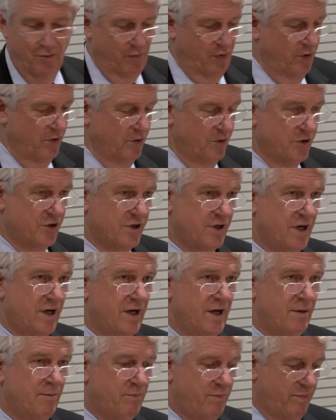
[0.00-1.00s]

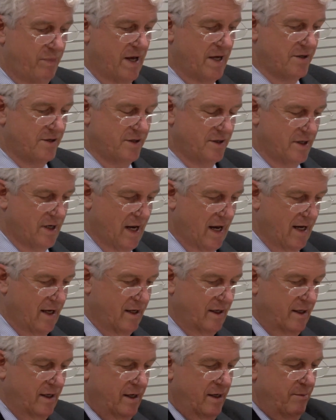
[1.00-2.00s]
pollution in places like
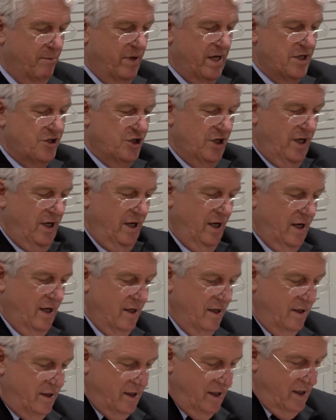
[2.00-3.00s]
Beijing
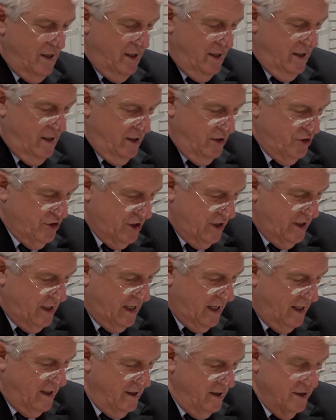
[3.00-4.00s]
and
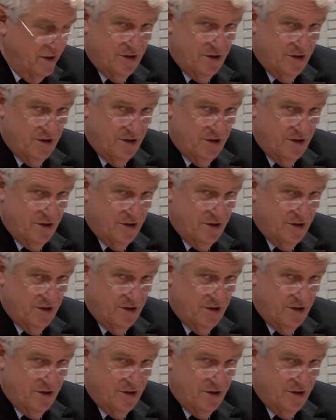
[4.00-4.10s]
Jinan.